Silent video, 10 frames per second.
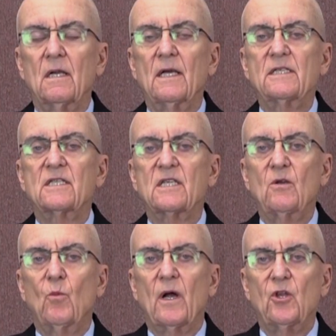Let's see
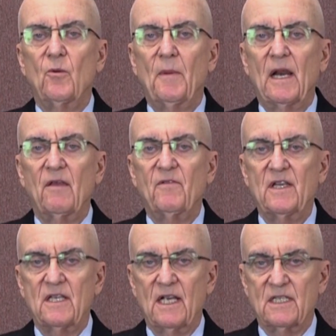what Humanae
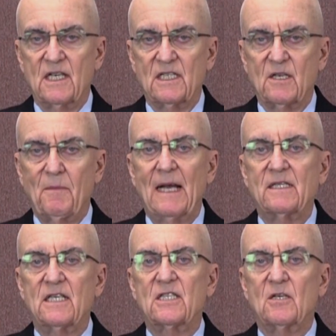Vitae says about
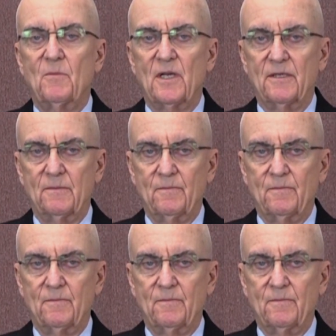discipline.